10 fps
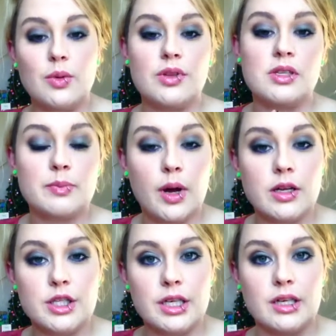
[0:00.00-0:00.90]
with a
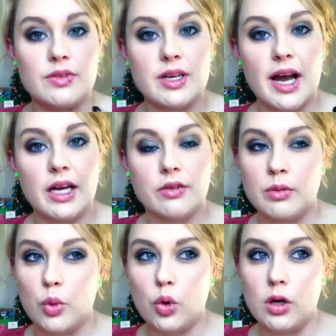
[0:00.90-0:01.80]
sponge, it gives kind of a
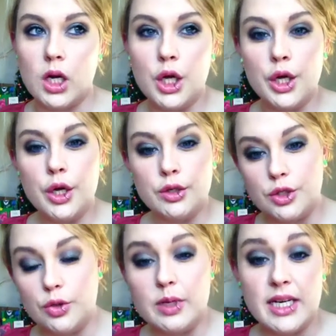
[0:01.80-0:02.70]
more
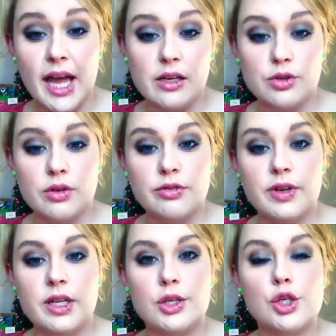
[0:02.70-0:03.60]
dewy natural
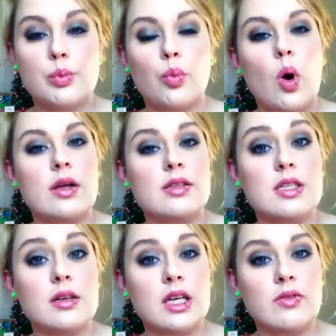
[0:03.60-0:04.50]
finish while
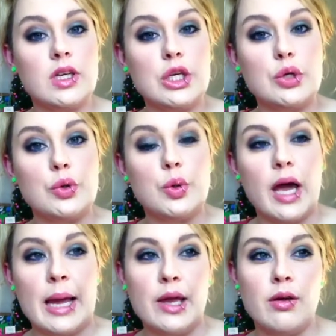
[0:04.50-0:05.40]
still giving you
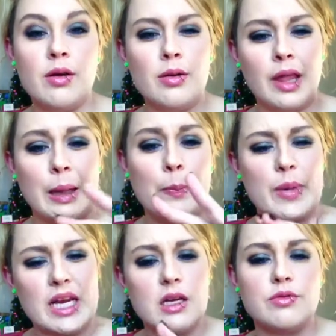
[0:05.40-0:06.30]
a like
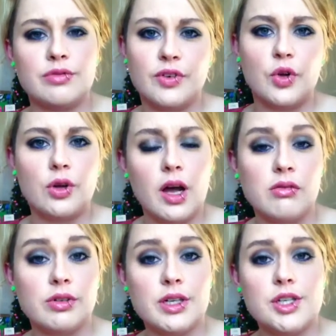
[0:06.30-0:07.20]
medium full
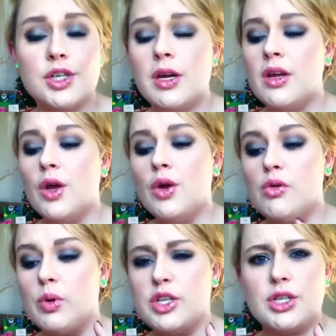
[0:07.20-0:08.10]
coverage,
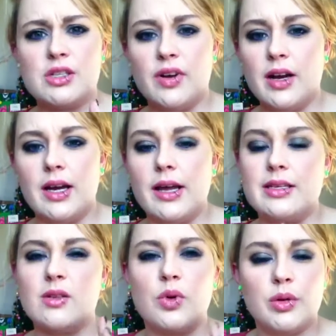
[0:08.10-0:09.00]
which is very
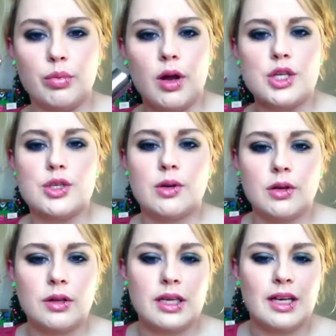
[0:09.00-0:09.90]
nice. And with a brush, you can
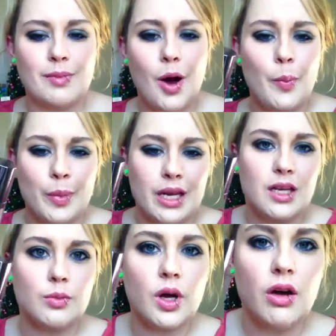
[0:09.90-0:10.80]
only get about
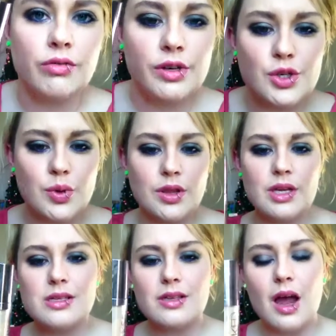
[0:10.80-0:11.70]
medium coverage with
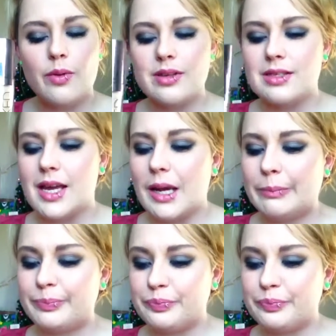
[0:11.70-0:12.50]
this, I would say.